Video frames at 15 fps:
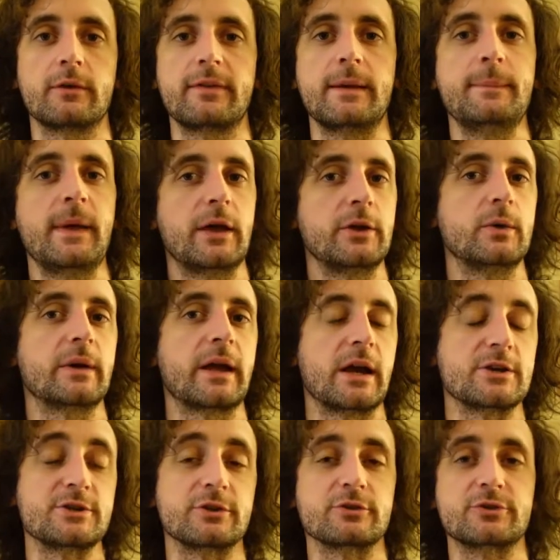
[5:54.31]
They mail you a
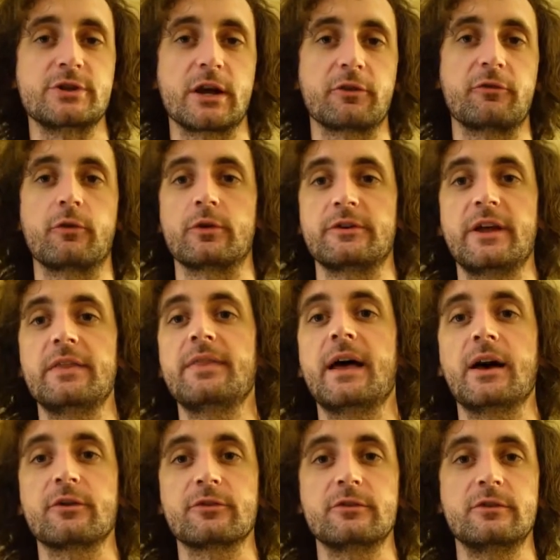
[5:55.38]
cashier's check for
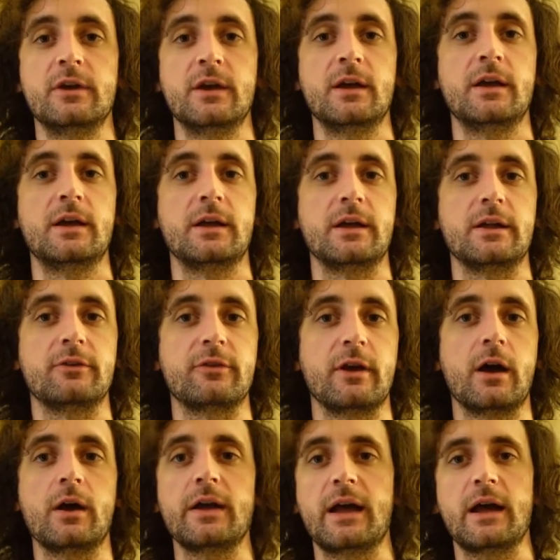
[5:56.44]
$10,000 and say,
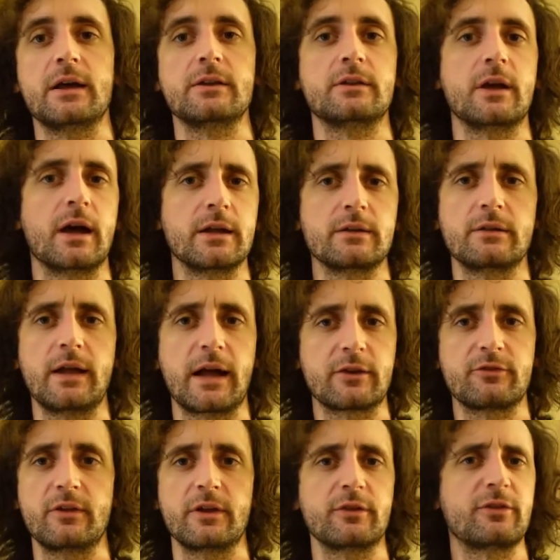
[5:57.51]
oh yeah, I
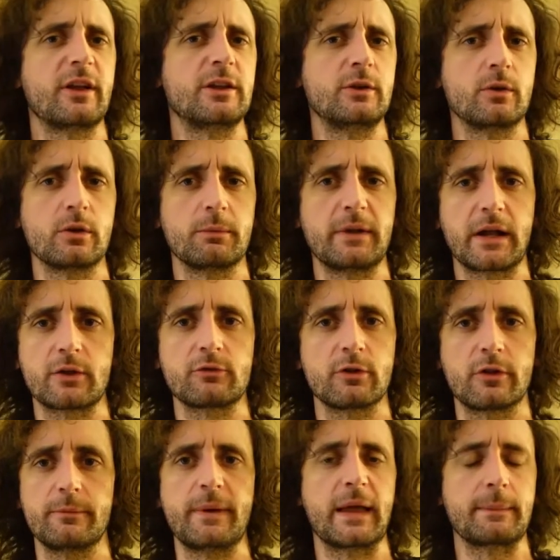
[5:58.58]
accidentally sent you a little bit extra.
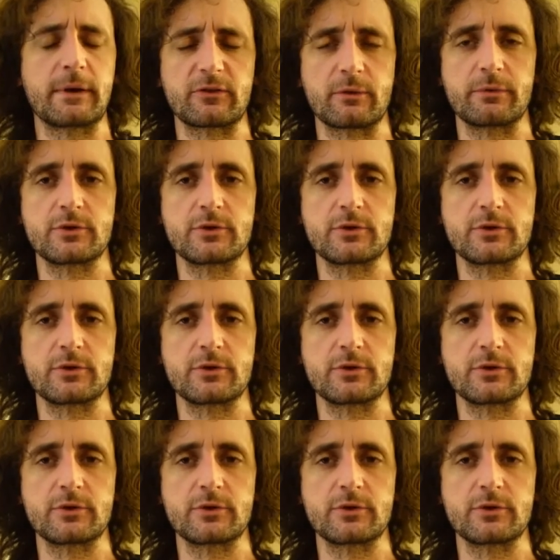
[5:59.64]
The bank messed up the